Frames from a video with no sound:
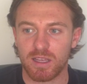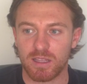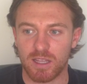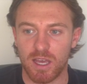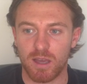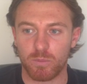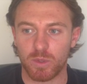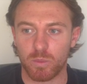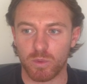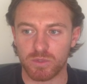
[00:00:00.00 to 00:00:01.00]
Then we
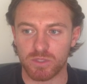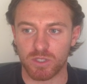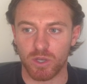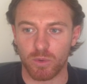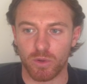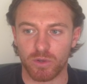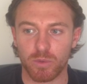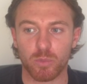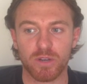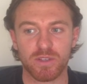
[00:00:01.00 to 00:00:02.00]
want to go on
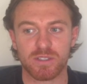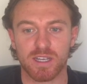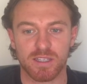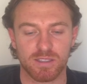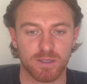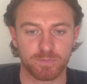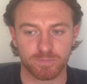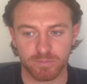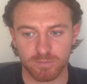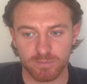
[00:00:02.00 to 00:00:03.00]
preview and test.
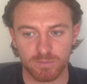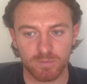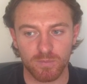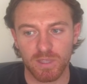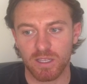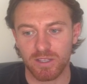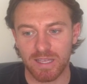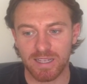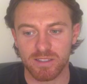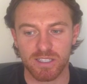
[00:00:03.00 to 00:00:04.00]
You
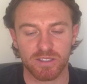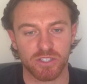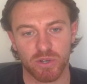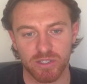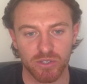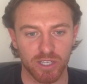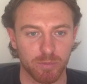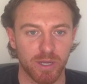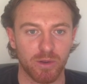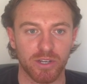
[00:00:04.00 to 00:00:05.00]
can send this straight to your
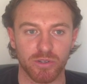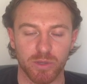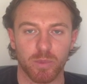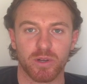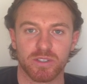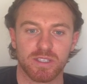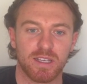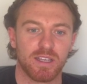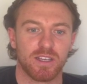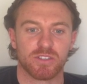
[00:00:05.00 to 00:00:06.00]
email and your inbox.
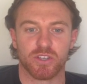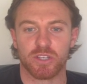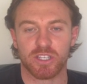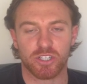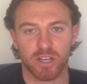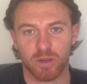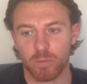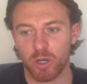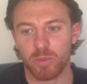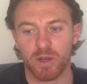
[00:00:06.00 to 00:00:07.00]
So you can check on
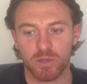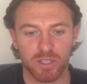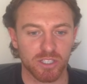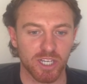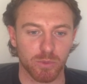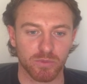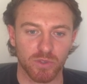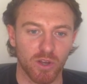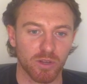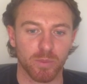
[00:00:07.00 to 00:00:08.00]
mobile, you can check with
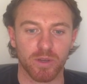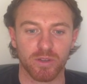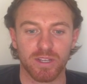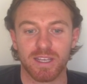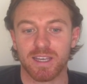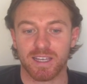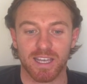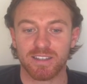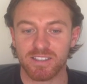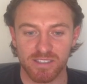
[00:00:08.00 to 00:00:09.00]
dark mode.
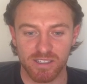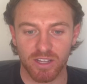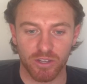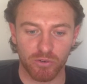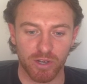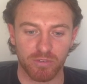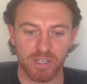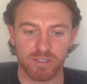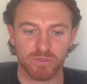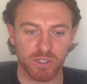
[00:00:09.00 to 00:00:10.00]
Again, this is another great
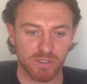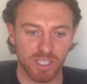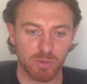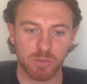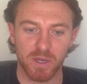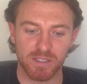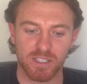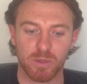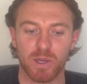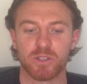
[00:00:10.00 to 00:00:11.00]
reason for using image-based
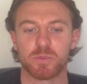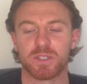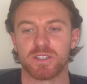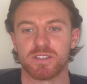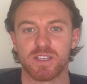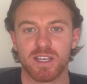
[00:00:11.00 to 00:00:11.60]
emails, because